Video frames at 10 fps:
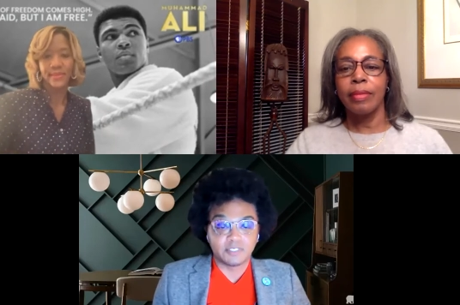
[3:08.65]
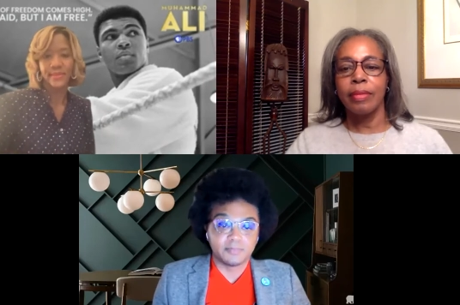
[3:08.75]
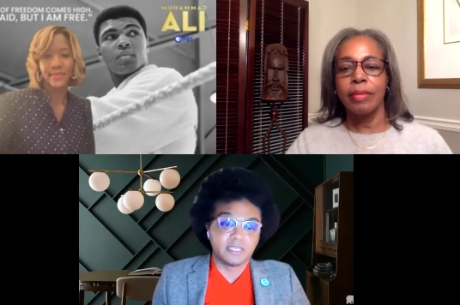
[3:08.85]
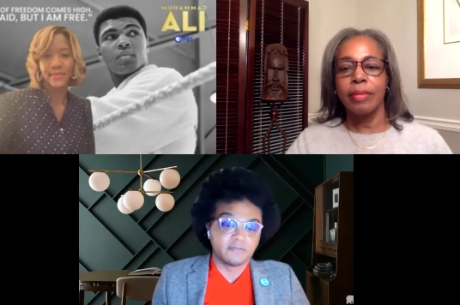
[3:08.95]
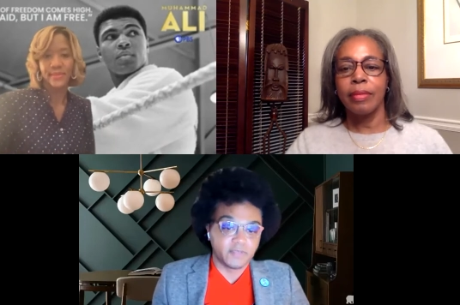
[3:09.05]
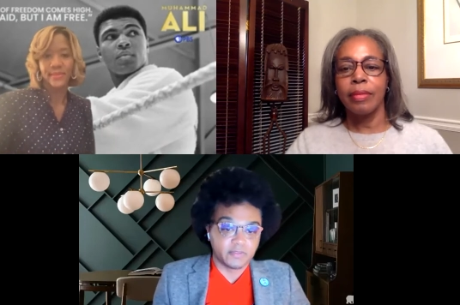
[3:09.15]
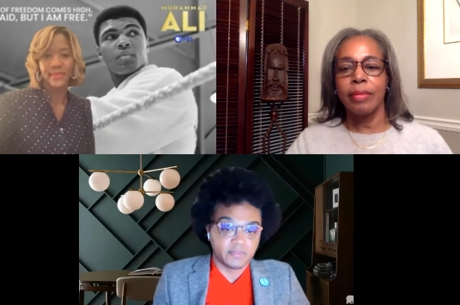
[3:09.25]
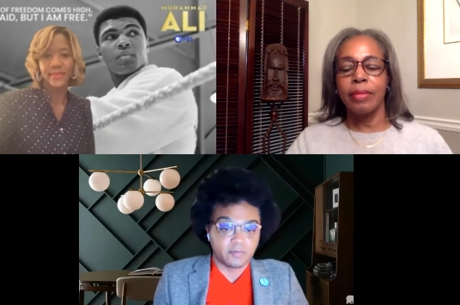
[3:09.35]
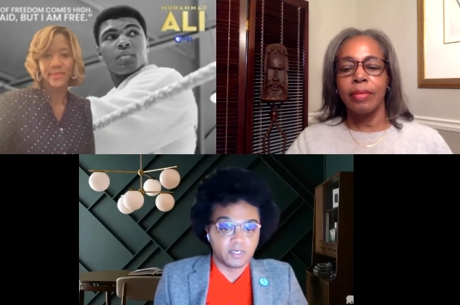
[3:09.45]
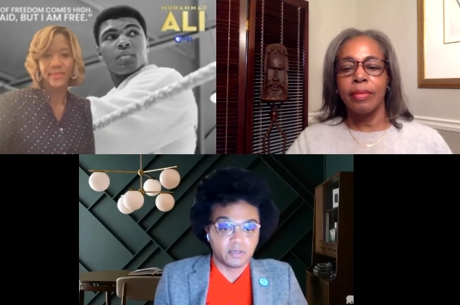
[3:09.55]
Speaker 1: came to be
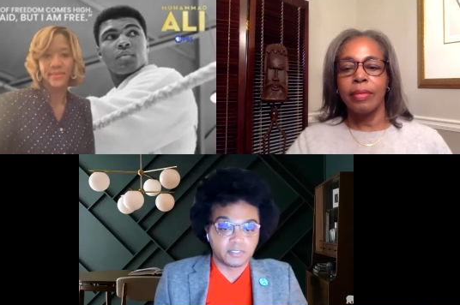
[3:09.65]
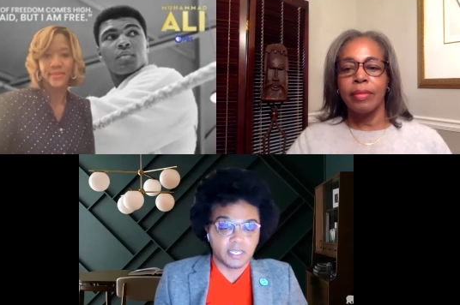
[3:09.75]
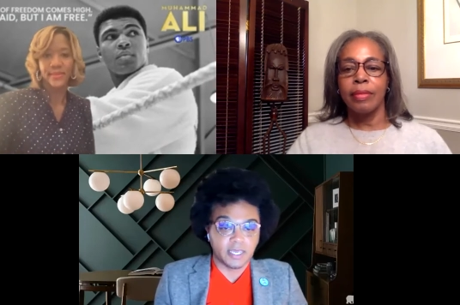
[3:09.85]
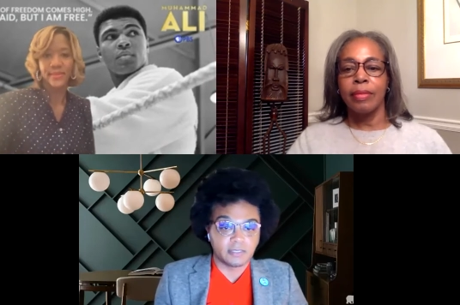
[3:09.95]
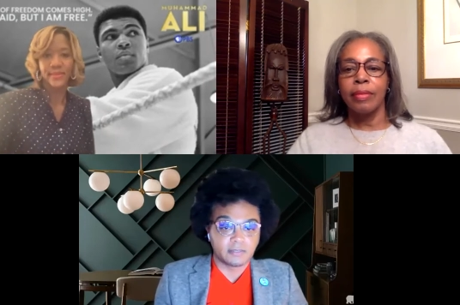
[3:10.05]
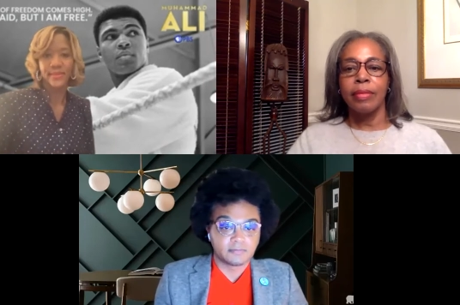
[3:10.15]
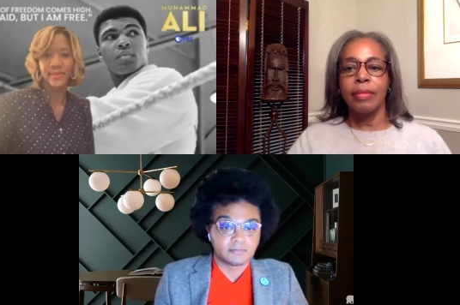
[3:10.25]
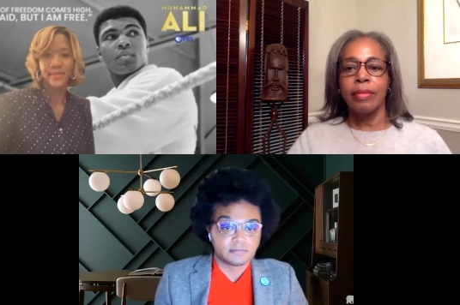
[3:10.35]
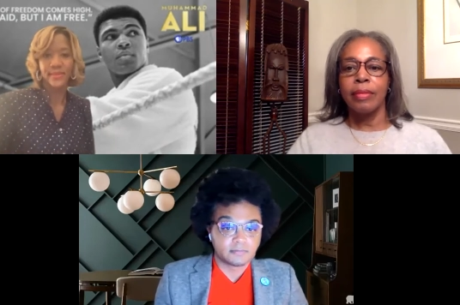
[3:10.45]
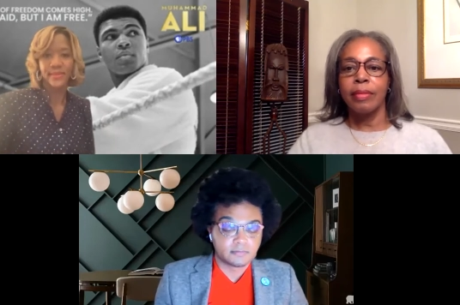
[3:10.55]
the figure that we know
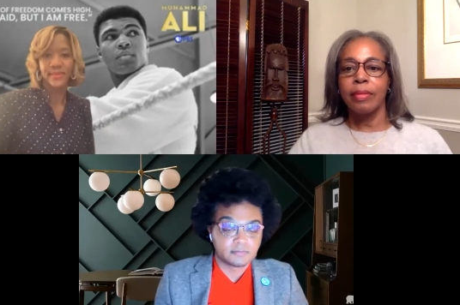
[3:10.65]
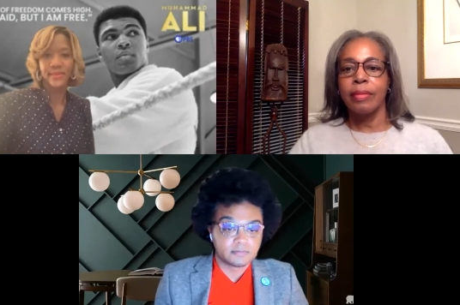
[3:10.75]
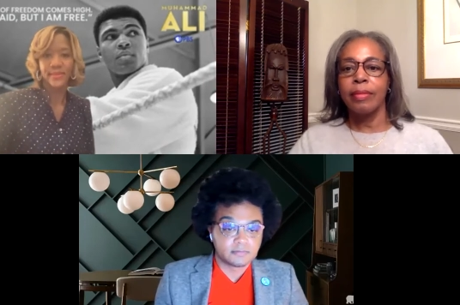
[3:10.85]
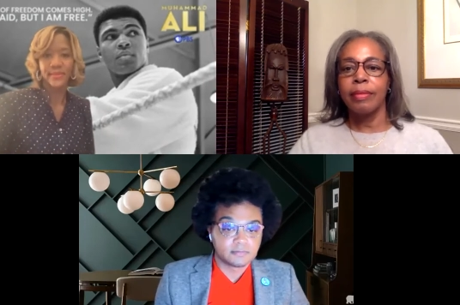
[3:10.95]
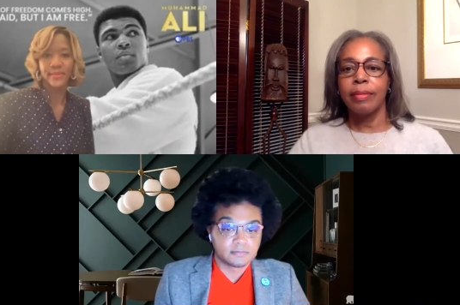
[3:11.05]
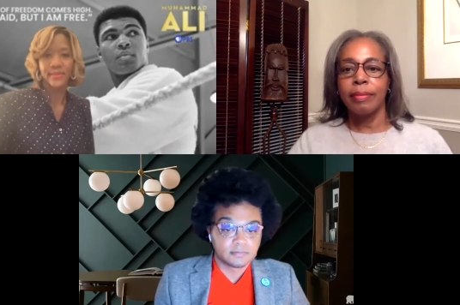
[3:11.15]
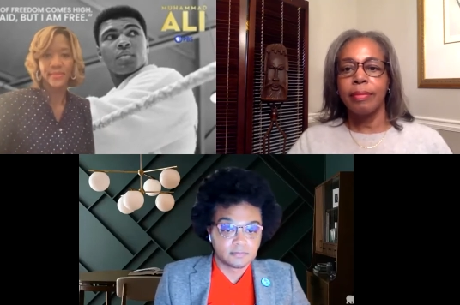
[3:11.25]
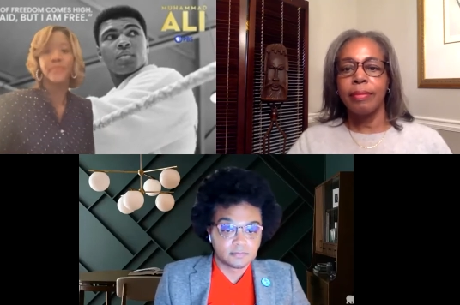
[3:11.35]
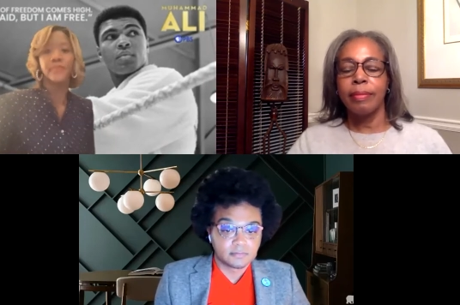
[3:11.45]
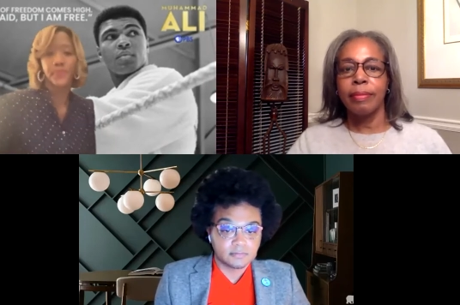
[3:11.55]
today.
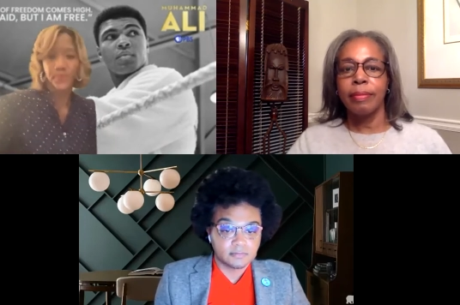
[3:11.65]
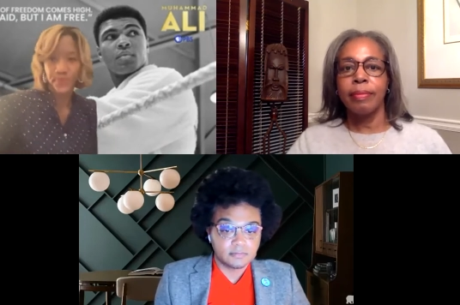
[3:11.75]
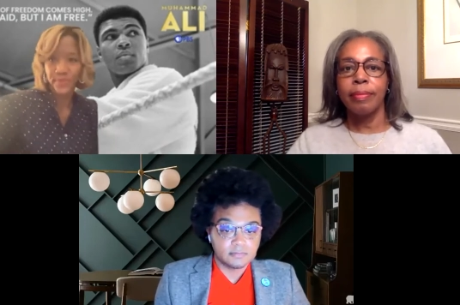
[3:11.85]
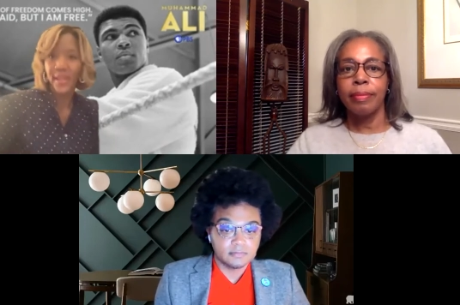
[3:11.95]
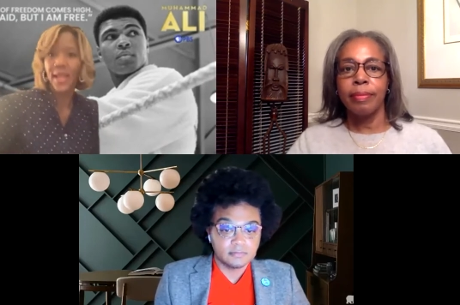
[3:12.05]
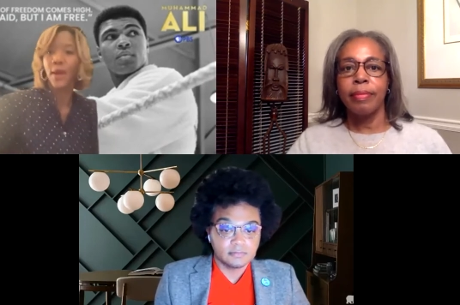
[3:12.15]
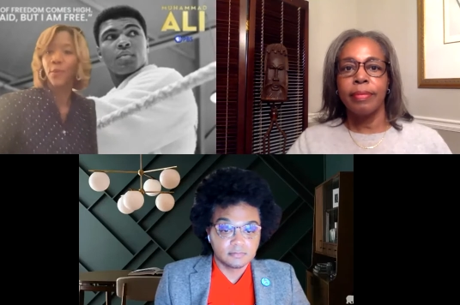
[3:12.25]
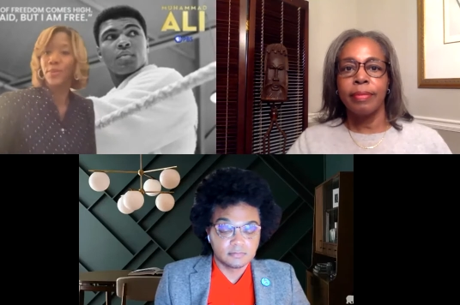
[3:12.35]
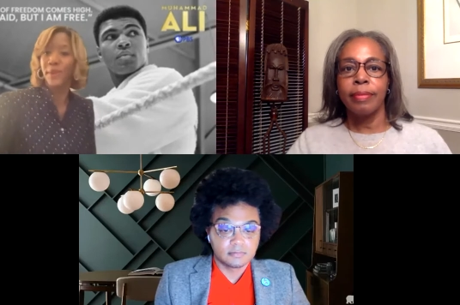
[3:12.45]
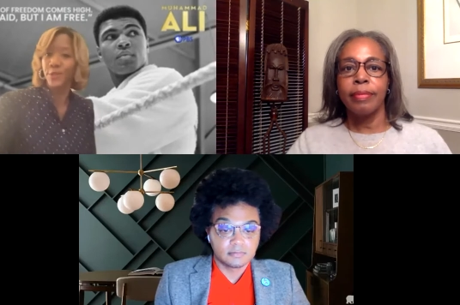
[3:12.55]
Mm,
Speaker 2: yeah,
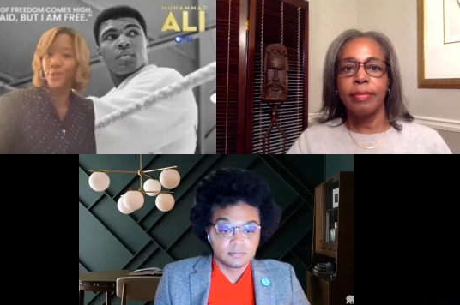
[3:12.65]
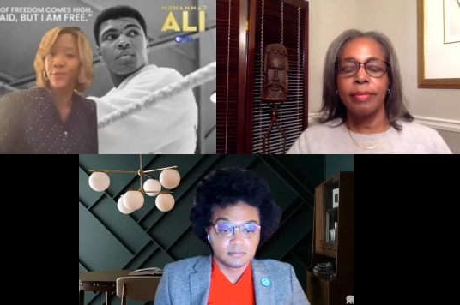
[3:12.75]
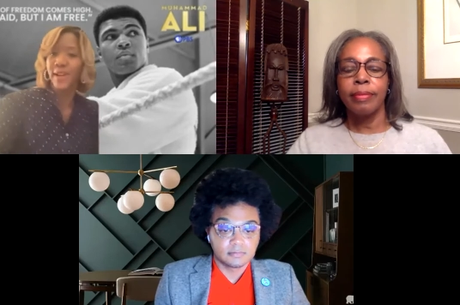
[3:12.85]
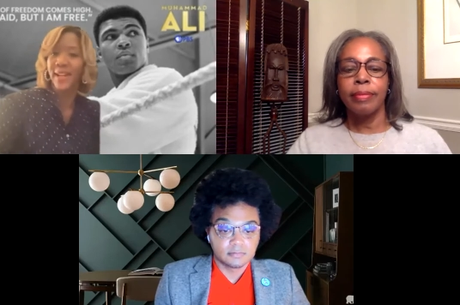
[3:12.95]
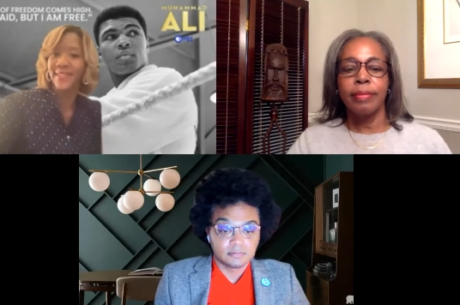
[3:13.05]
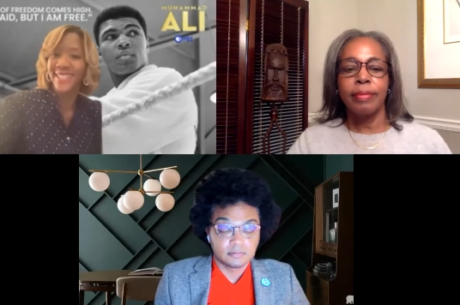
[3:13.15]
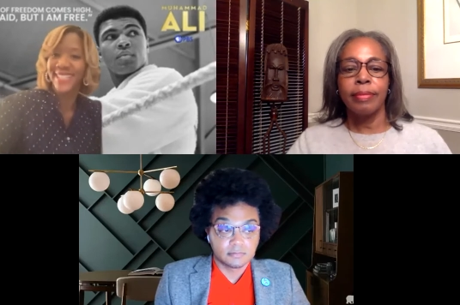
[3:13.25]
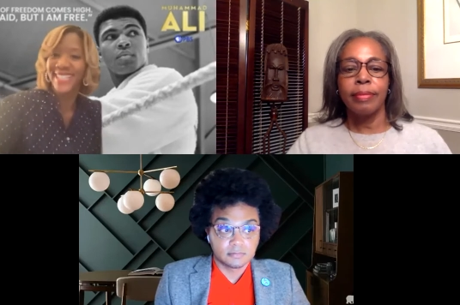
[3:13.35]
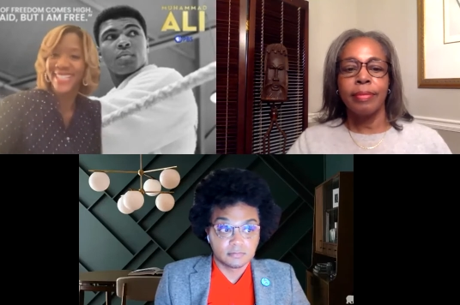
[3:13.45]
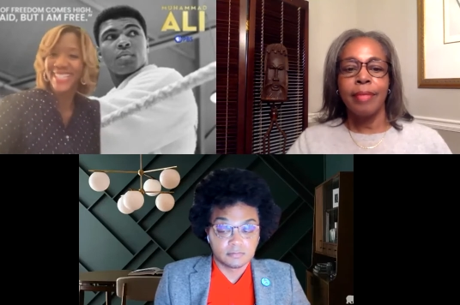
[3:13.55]
what about you, Valerie?
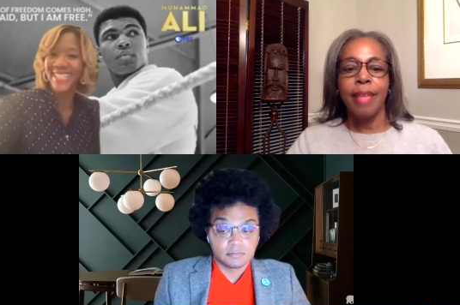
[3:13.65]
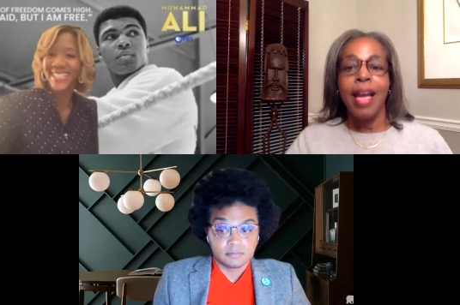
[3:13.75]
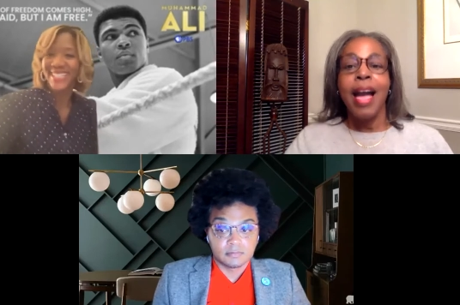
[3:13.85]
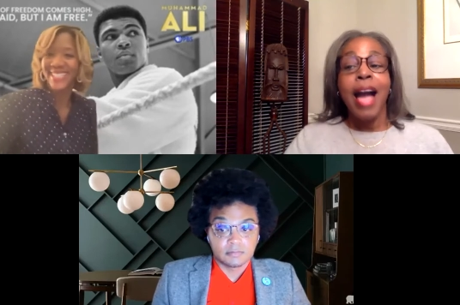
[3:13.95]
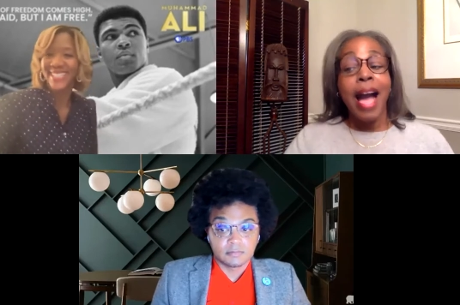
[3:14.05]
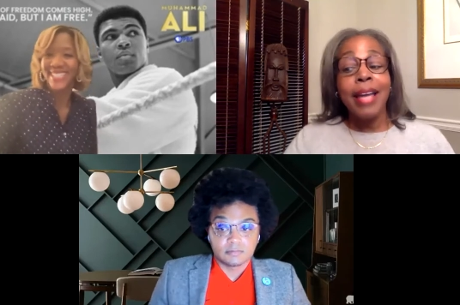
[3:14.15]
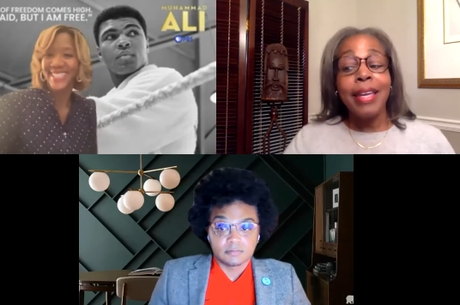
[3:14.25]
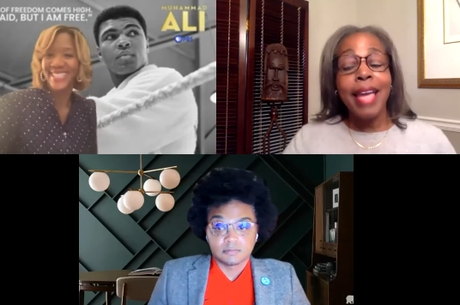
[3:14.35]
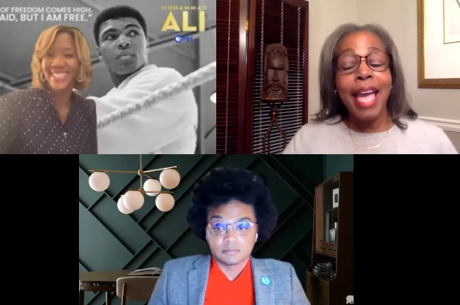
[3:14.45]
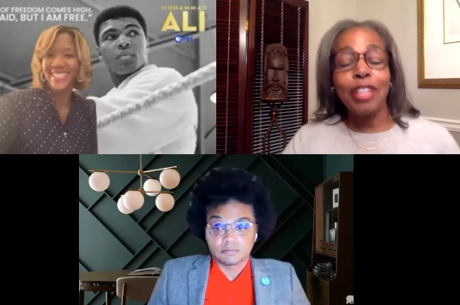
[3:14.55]
Speaker 3: I
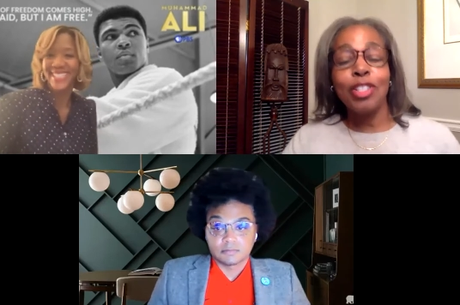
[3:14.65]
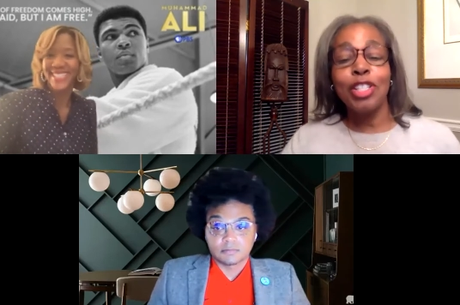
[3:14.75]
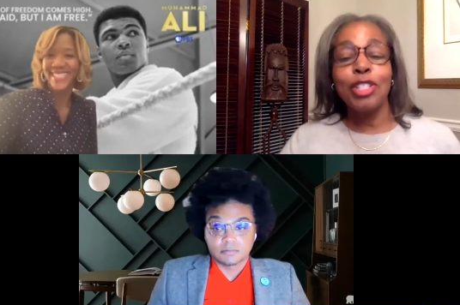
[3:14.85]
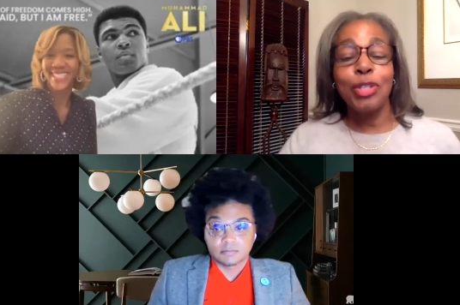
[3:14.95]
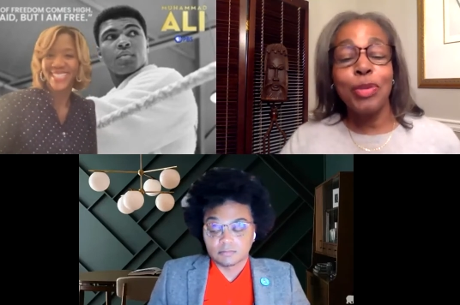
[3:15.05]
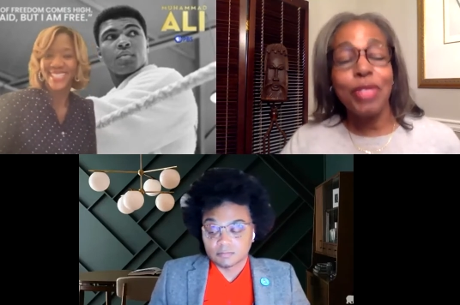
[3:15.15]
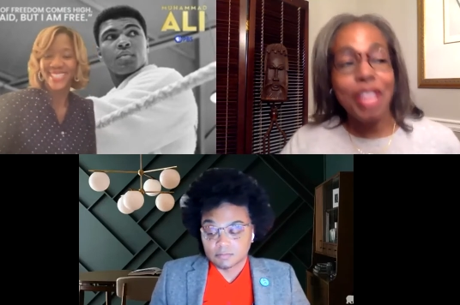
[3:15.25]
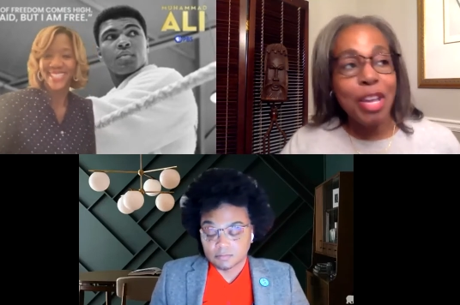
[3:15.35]
actually do think